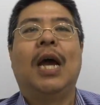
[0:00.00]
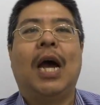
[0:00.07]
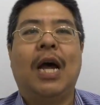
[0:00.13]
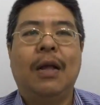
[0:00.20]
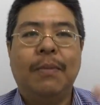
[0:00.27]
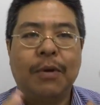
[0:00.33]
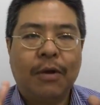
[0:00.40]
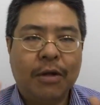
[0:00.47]

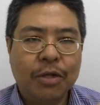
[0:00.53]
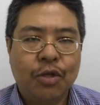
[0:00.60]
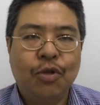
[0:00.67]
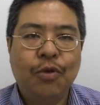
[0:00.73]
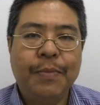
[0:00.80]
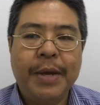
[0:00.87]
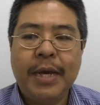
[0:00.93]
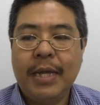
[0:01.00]
I'll be
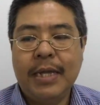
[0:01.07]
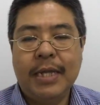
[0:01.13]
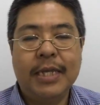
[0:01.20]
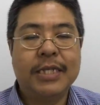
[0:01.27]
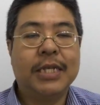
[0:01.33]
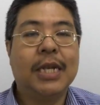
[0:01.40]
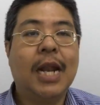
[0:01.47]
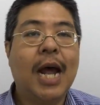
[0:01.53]
consuming
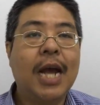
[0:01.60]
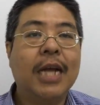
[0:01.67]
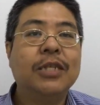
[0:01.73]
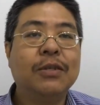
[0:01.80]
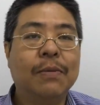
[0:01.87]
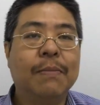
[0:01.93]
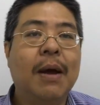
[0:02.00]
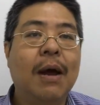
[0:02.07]
this large
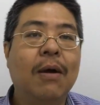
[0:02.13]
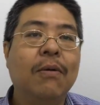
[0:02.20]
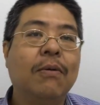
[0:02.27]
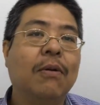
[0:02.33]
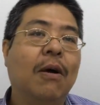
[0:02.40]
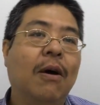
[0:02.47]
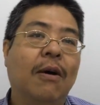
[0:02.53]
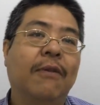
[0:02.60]

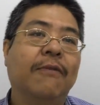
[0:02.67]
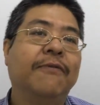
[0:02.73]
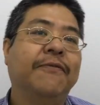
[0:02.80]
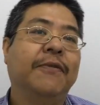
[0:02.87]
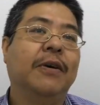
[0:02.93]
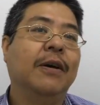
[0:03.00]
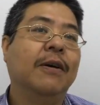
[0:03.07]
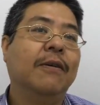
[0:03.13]
amount
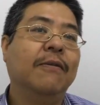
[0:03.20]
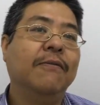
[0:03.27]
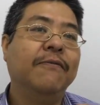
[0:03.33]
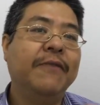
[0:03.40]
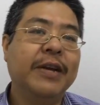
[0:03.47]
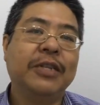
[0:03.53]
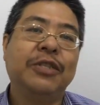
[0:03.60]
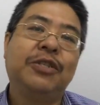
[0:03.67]
of
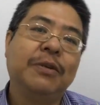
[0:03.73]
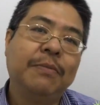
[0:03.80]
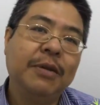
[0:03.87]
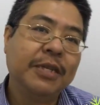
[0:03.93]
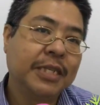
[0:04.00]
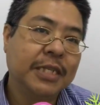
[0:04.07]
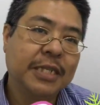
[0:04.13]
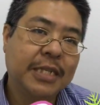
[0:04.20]

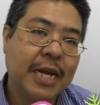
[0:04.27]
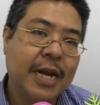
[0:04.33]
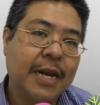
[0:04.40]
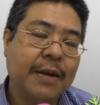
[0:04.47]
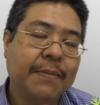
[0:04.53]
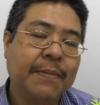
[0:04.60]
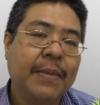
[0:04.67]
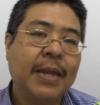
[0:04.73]
vegetables
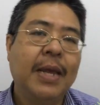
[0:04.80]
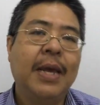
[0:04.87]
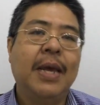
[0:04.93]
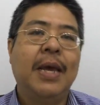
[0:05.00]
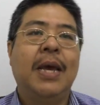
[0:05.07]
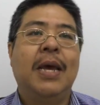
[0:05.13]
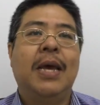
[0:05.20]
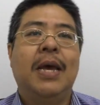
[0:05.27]
instead.
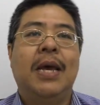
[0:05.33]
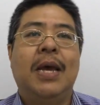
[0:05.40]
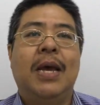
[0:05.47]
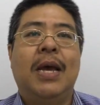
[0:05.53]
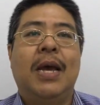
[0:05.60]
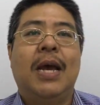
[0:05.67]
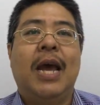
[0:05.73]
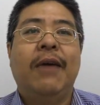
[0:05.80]

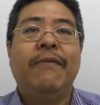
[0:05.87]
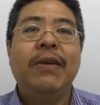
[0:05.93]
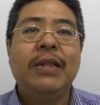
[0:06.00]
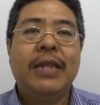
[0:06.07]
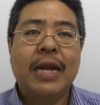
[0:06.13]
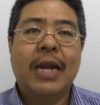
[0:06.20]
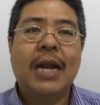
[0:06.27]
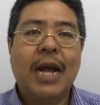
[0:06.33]

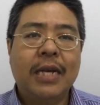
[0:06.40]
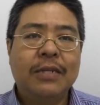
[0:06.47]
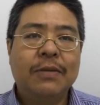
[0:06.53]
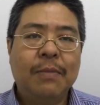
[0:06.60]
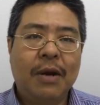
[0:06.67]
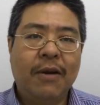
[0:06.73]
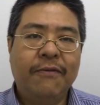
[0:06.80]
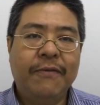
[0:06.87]
Having that large
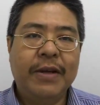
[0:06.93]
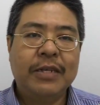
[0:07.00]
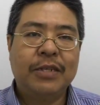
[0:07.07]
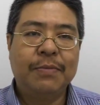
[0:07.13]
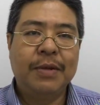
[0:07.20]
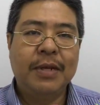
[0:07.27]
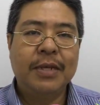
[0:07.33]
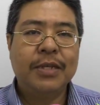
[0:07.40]
amount of
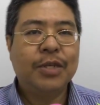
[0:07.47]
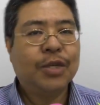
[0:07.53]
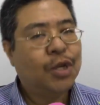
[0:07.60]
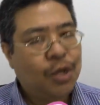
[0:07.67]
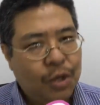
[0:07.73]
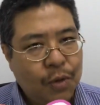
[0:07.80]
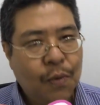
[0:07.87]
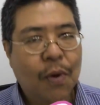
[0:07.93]
vegetables,
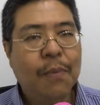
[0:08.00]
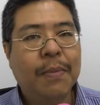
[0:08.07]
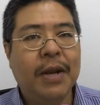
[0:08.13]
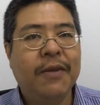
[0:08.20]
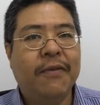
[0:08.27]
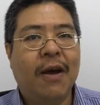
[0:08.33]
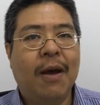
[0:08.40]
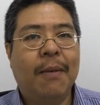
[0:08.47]
you won't
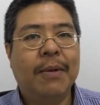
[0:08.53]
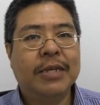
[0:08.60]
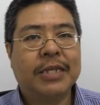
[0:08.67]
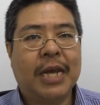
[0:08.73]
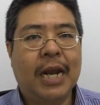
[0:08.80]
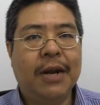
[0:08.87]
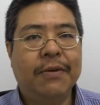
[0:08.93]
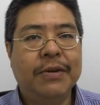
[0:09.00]
believe how
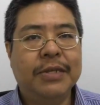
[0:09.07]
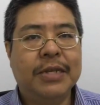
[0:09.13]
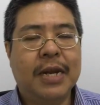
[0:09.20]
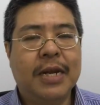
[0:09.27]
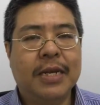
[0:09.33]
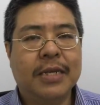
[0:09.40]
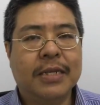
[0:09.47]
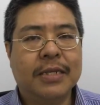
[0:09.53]
much calories
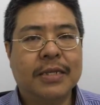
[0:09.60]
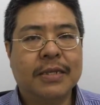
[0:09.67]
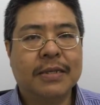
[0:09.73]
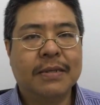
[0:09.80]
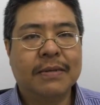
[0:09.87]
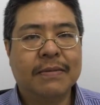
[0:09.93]
that is.